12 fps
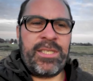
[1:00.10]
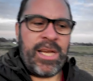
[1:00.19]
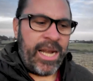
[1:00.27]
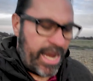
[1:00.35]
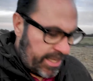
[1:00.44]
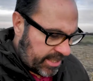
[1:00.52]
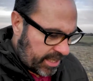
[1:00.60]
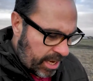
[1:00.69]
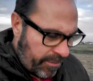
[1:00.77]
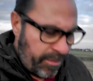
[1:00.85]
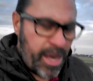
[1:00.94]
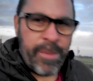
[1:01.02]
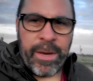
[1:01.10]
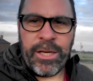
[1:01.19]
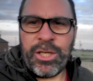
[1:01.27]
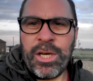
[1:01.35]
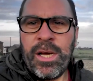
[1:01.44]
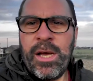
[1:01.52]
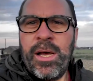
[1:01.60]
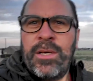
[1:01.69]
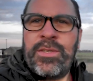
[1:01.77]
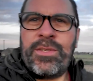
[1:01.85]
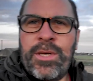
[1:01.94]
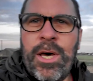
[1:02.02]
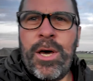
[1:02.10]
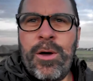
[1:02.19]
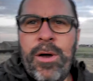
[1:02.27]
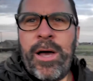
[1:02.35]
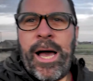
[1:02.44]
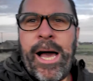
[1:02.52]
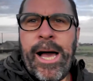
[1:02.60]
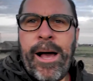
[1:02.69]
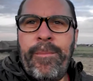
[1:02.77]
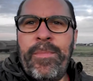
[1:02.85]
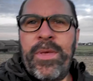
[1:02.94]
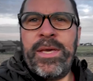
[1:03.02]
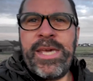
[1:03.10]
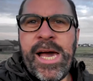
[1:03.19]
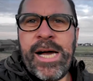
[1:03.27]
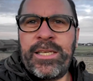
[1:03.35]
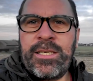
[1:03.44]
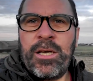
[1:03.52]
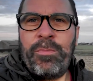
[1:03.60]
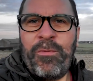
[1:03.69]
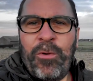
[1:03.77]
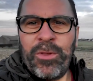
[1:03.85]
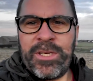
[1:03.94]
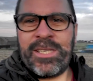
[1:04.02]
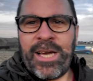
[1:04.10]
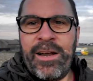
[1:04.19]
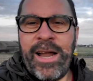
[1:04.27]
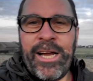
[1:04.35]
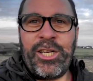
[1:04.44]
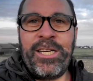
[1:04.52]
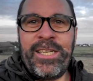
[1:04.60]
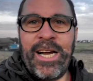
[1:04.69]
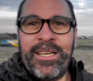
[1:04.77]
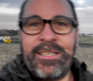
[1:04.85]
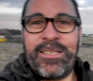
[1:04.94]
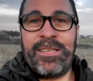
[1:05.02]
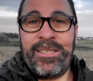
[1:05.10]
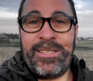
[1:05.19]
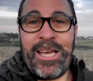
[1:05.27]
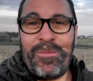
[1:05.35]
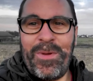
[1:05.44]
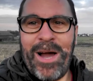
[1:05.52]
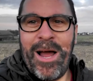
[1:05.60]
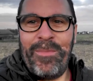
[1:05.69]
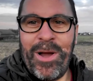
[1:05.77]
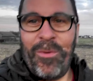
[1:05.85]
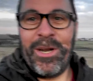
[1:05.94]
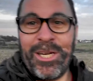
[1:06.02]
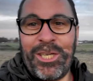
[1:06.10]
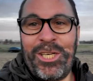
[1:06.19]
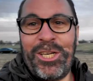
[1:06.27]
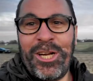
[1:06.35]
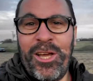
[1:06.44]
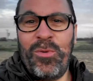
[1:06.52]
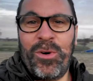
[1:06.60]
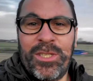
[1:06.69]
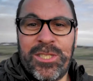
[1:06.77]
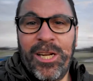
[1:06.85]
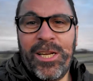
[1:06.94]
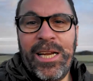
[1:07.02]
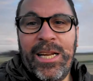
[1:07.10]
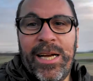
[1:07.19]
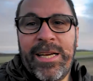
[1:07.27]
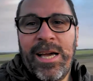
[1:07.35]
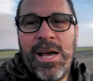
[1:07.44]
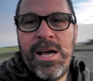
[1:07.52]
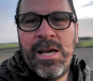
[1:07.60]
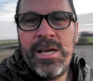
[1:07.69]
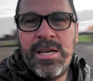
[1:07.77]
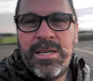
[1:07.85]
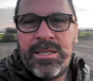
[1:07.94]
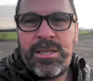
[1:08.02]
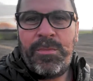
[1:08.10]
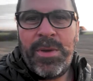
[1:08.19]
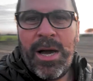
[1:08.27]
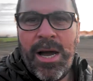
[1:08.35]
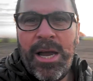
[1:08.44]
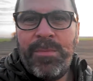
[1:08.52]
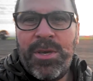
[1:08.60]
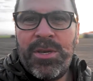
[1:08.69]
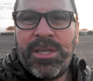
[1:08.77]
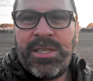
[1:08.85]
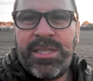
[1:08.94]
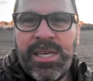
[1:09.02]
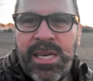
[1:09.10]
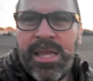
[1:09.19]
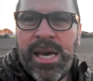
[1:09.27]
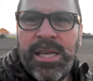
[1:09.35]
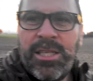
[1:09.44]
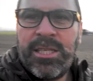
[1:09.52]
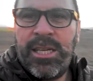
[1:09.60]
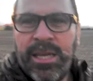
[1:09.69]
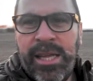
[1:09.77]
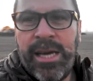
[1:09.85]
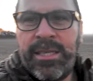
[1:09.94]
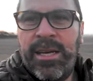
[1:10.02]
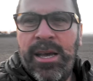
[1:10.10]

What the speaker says: a landscape image. So yeah, so before the sun actually does set behind me, I want to show you what it's looking like. So behind me, you can see there, just look at that